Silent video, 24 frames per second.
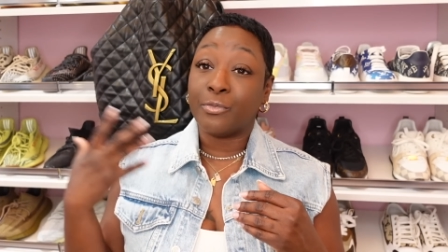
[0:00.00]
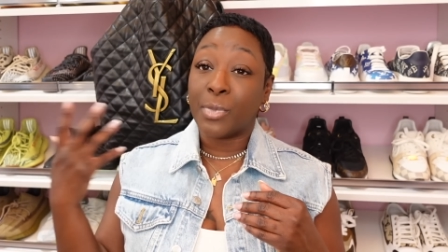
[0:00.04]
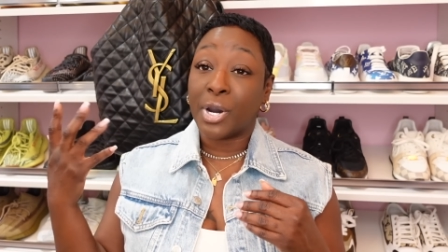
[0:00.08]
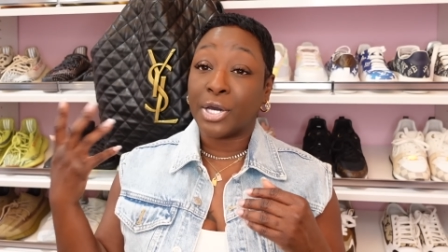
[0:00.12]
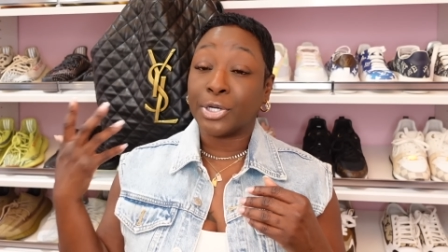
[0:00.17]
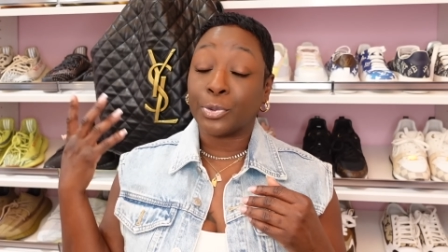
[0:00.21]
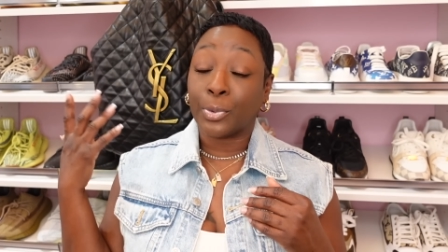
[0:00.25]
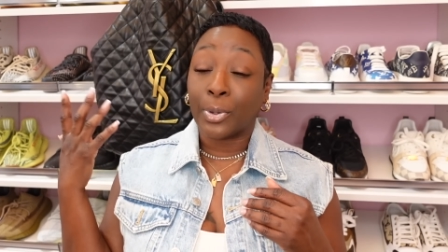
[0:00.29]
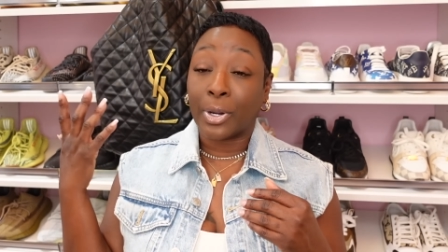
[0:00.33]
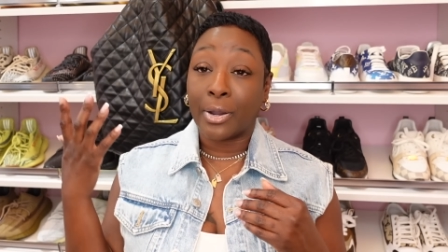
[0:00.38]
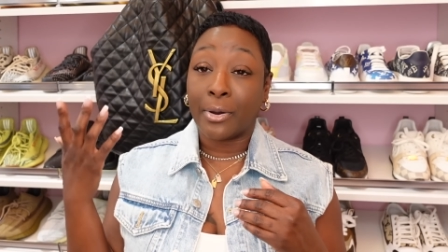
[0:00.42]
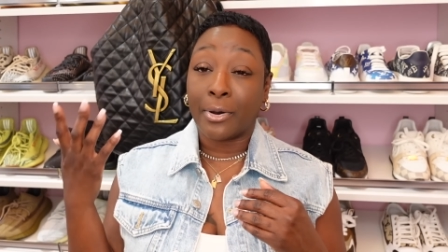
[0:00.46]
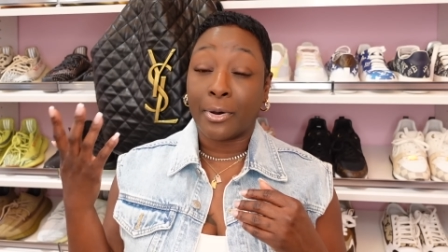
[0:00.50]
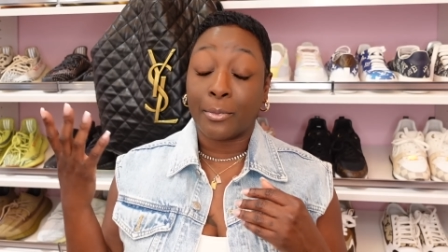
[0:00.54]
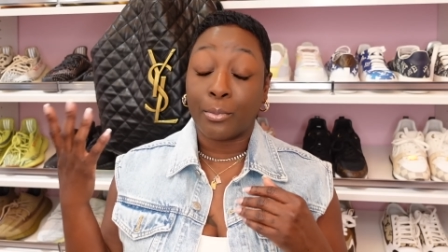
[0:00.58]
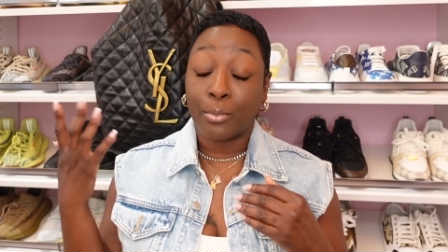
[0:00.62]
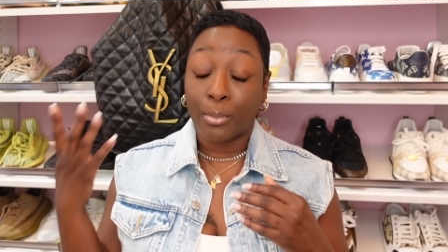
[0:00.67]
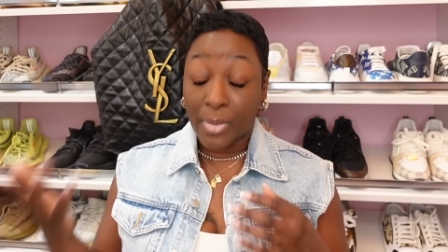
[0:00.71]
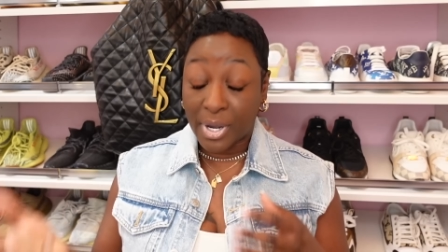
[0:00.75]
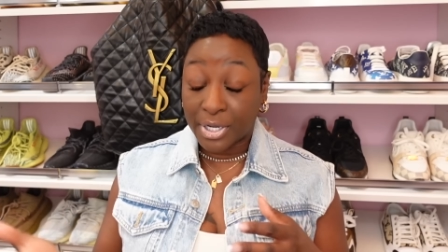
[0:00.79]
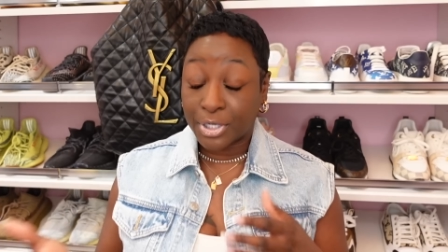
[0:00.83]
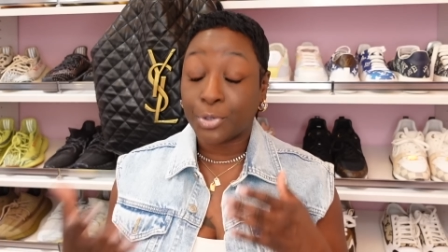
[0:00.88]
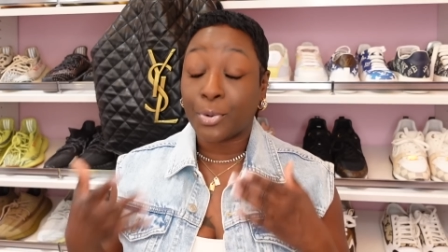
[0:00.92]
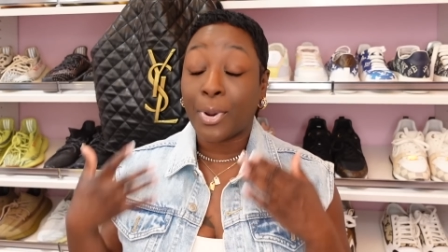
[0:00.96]

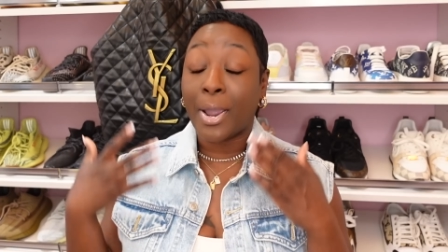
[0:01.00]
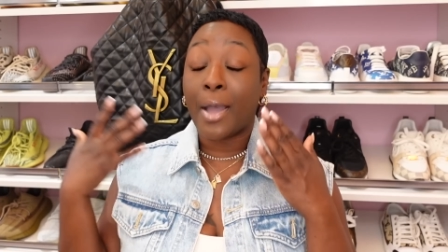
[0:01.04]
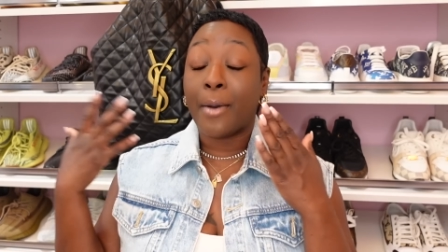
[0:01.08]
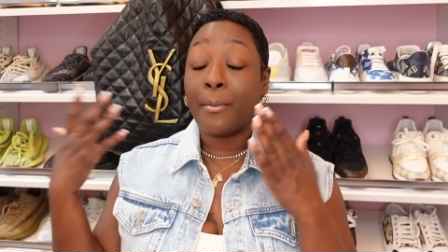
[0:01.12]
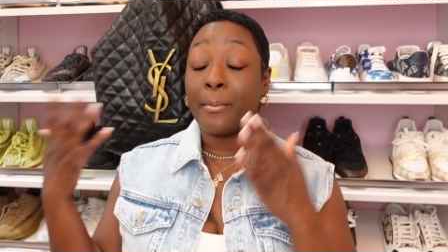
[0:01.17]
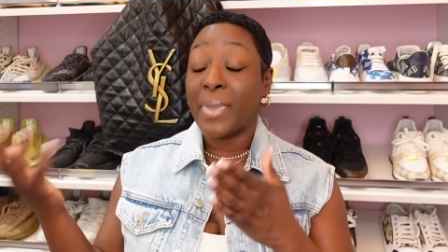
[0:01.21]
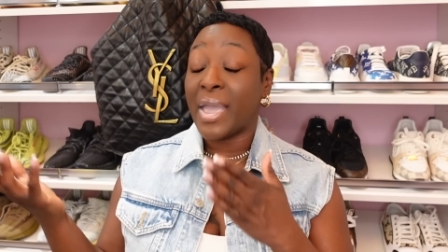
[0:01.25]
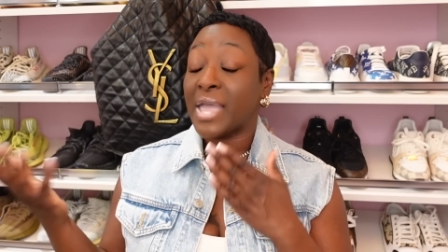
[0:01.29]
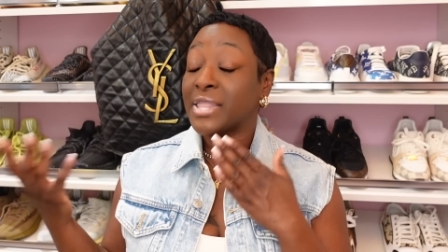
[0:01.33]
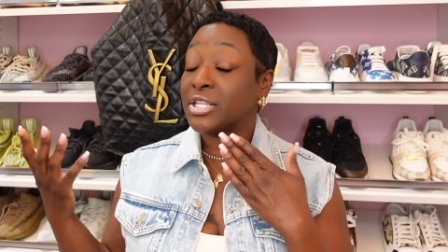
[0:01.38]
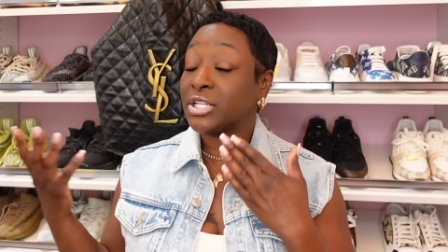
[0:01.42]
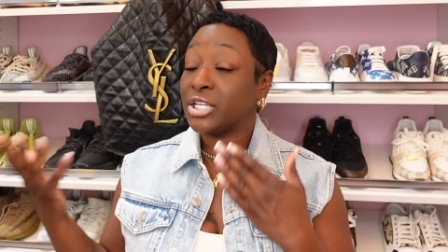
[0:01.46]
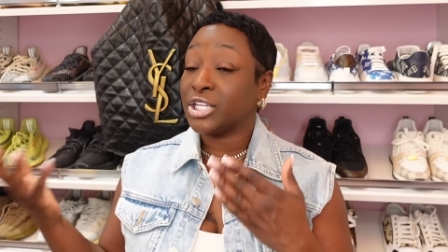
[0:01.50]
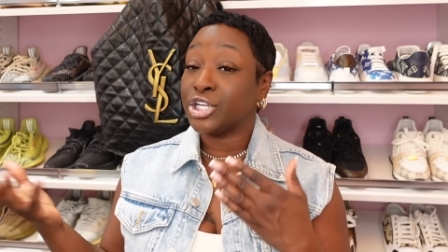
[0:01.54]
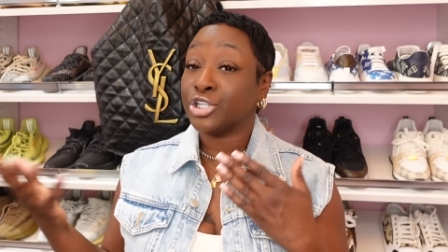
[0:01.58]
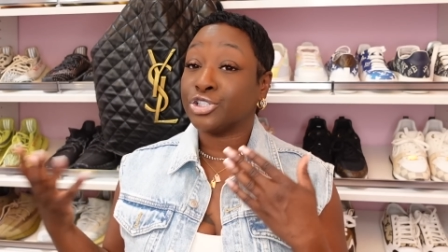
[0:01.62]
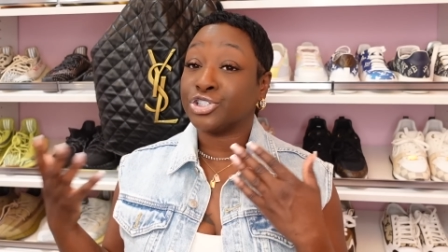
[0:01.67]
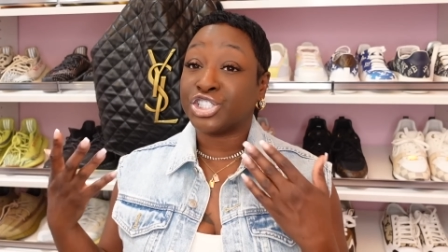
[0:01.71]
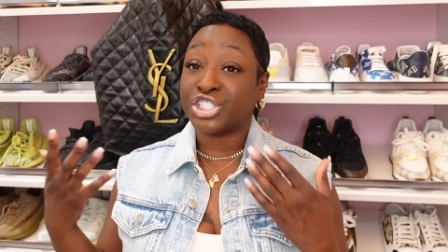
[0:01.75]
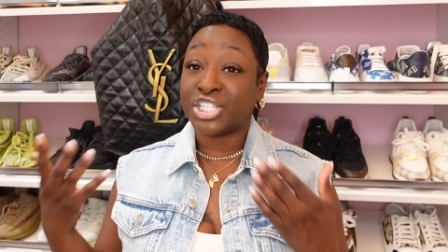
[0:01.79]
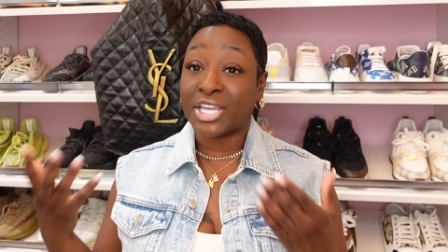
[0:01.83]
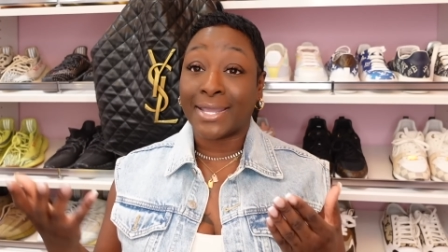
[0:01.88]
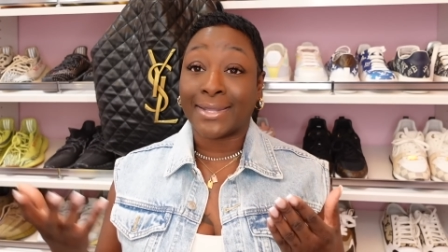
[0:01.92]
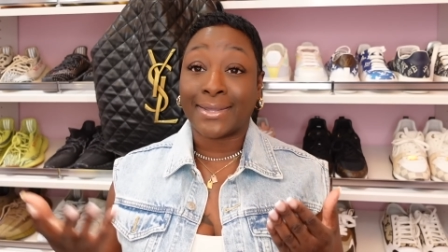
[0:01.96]
monogram bandolier
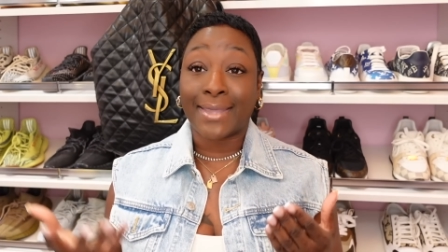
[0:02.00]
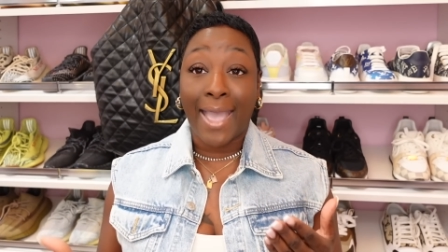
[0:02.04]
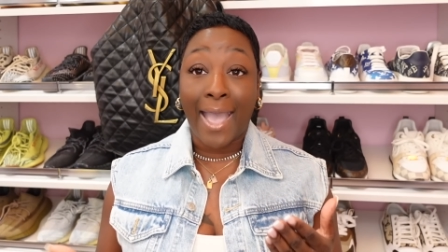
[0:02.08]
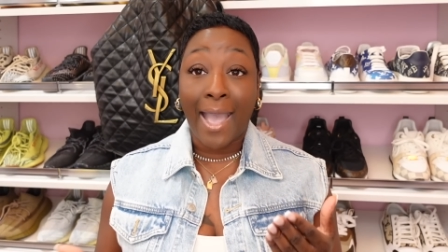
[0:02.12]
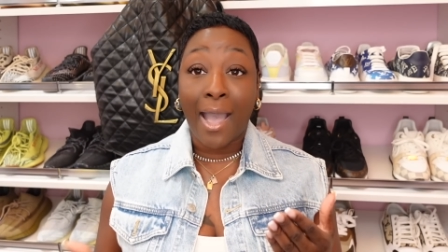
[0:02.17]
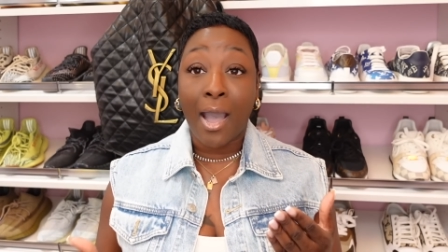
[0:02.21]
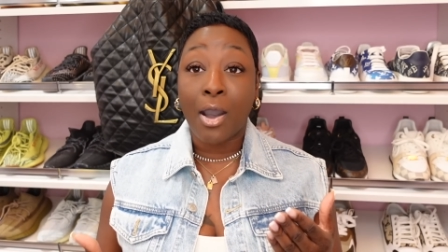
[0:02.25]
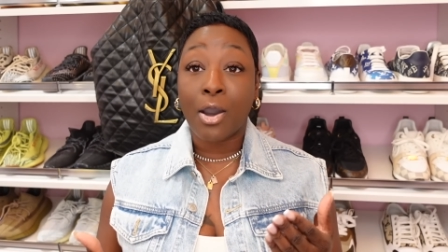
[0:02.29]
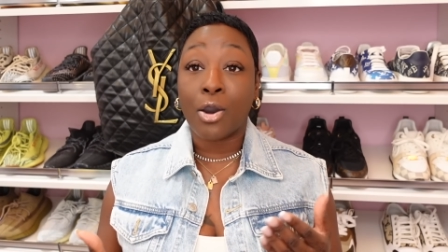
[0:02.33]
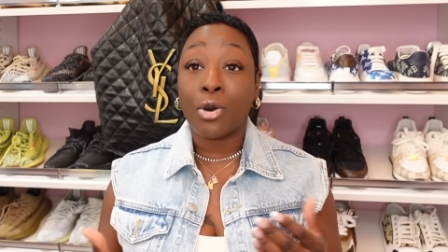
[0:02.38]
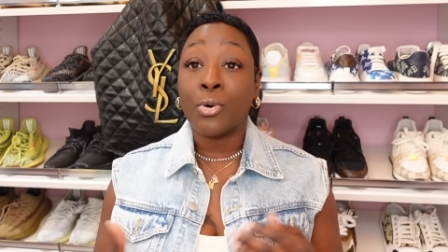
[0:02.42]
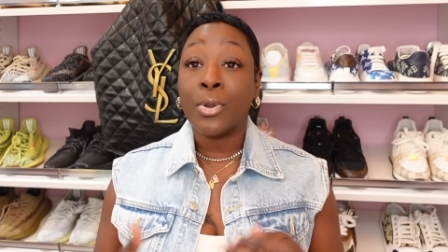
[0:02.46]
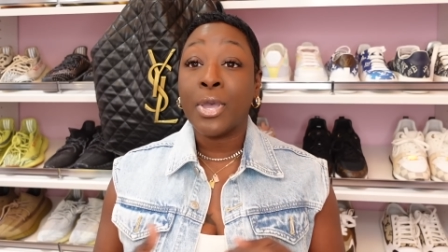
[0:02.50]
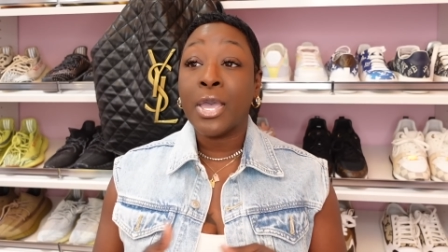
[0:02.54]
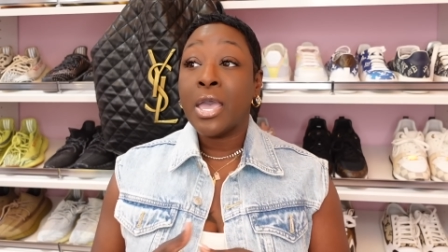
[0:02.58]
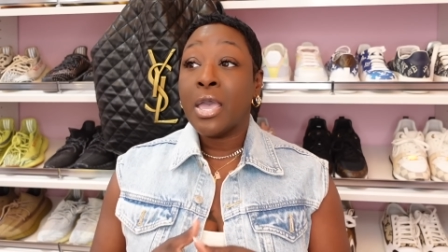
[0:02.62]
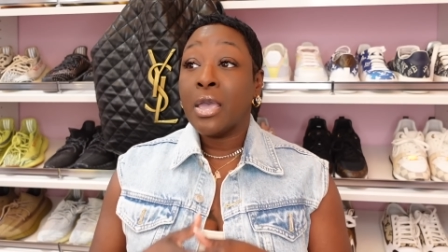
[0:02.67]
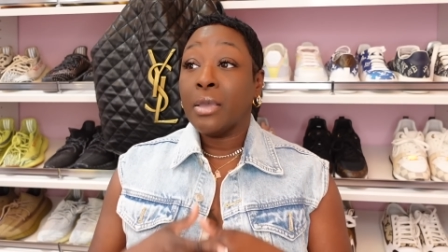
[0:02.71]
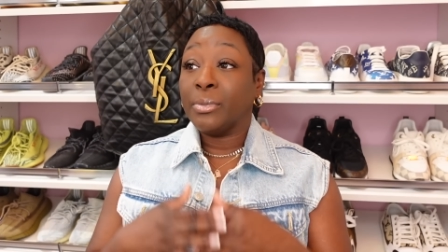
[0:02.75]
checked out